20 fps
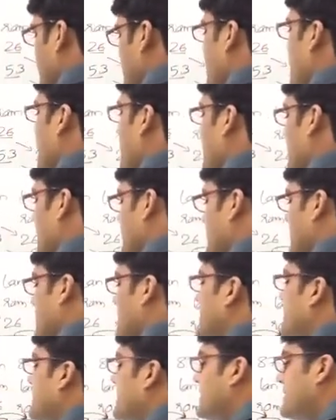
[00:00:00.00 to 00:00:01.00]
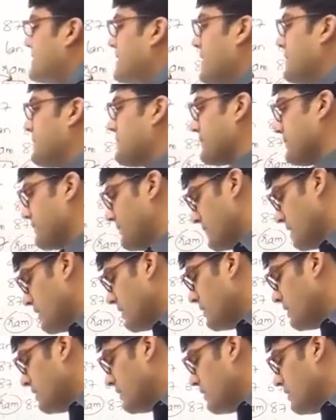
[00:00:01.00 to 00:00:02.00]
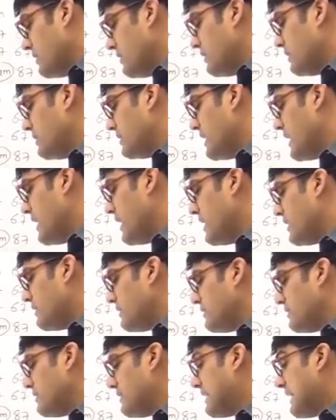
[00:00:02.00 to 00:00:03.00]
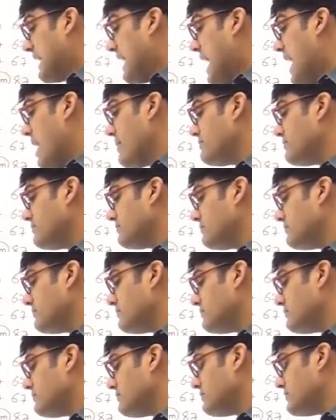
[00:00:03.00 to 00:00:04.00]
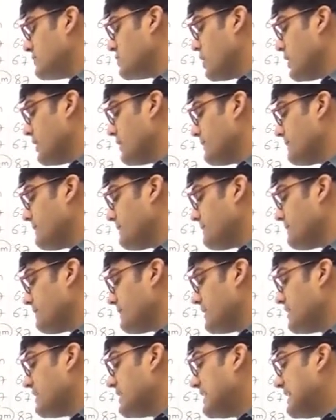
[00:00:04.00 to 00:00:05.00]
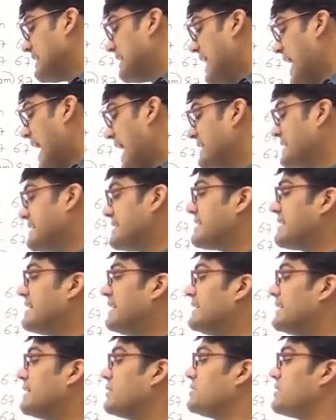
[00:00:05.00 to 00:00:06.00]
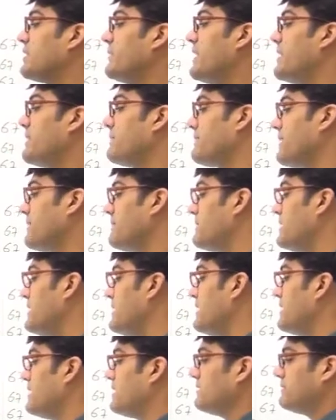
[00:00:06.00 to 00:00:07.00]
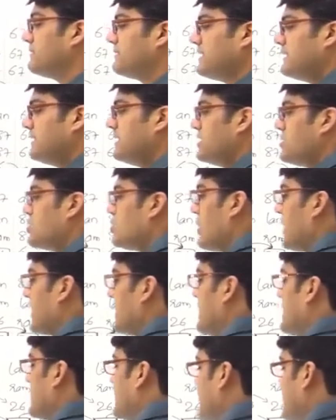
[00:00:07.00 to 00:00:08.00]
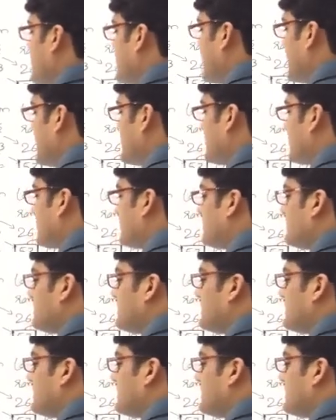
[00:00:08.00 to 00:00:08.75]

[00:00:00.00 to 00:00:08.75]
Some way it is related, he's saying. Then cram, sorry, clan is related to 75. See, these two are related, he says.